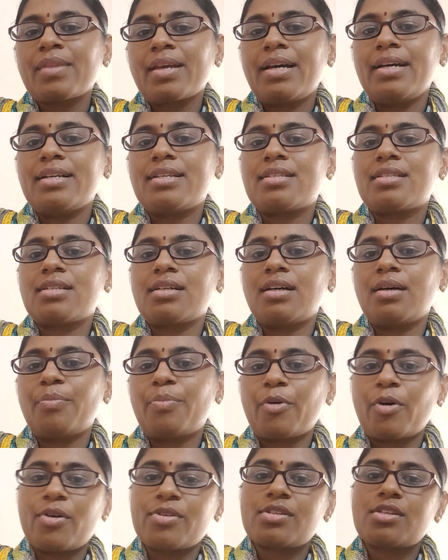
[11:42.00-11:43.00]
It's a
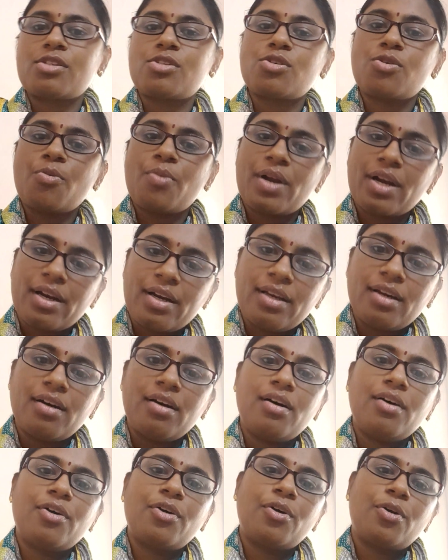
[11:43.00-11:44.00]
process over a year
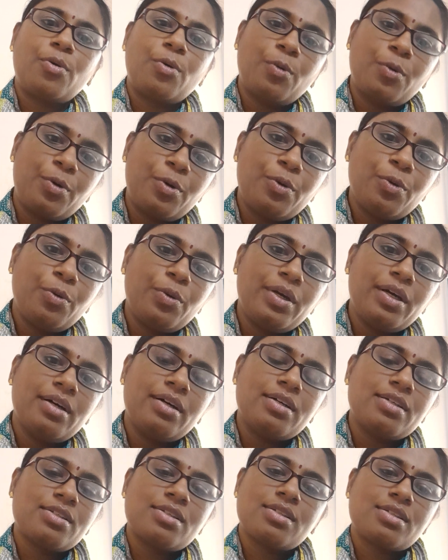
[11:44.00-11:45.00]
or 2
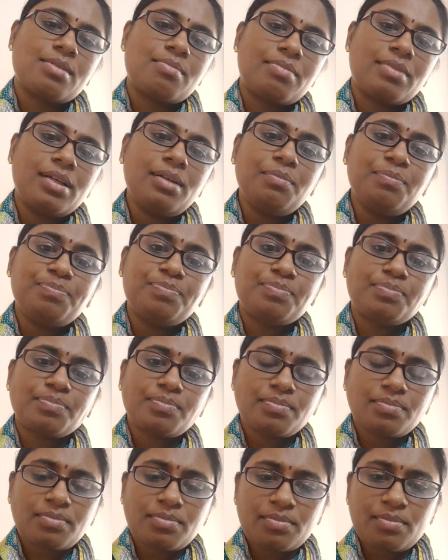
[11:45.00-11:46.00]
years or something.
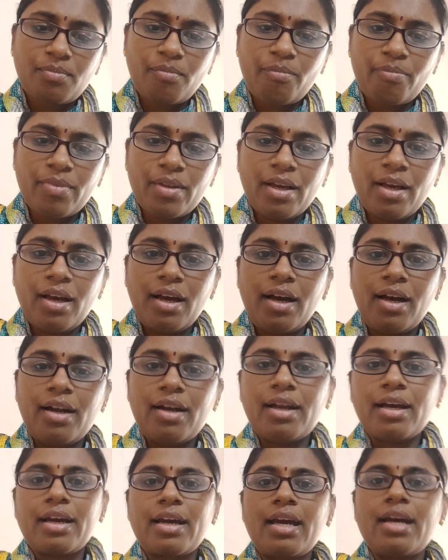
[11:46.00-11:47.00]

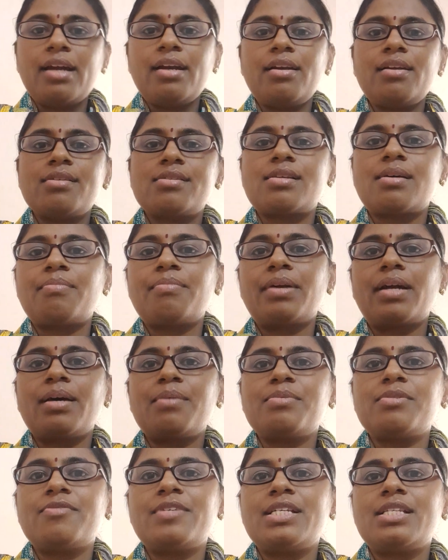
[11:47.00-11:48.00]
And again,
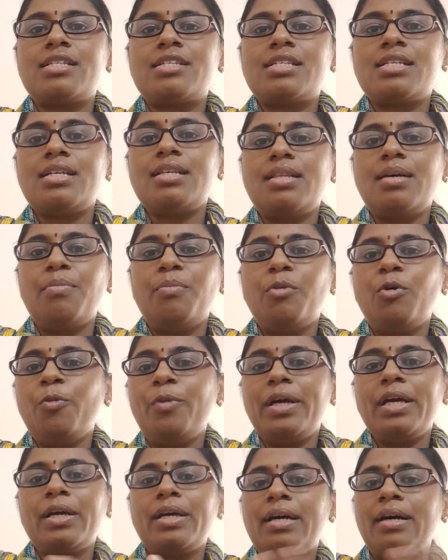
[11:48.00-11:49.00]
sometimes we see them
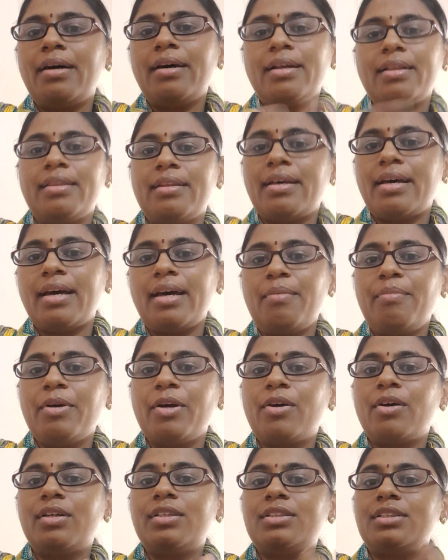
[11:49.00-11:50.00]
moving here and there
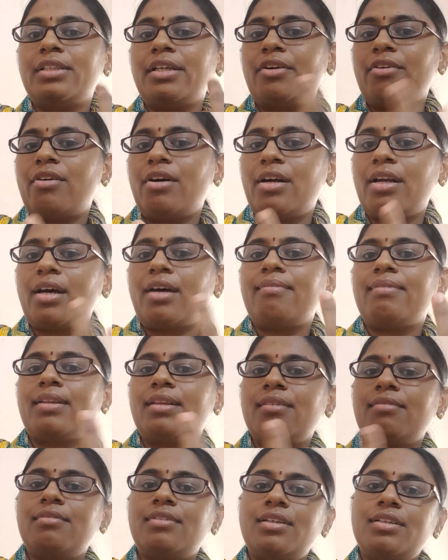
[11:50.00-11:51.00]
because they're not
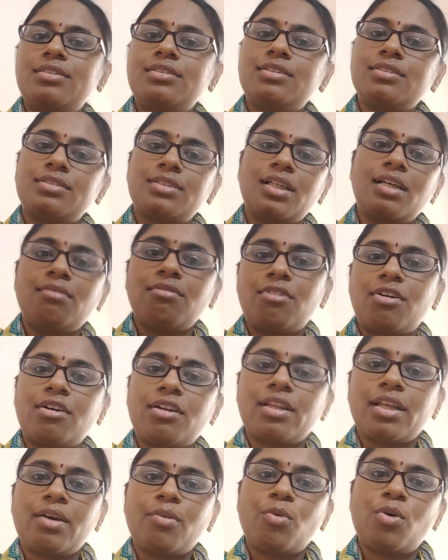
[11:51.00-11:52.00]
having the words to say
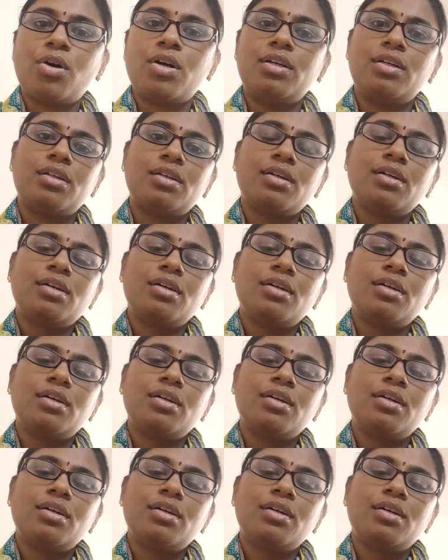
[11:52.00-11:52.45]
what they want.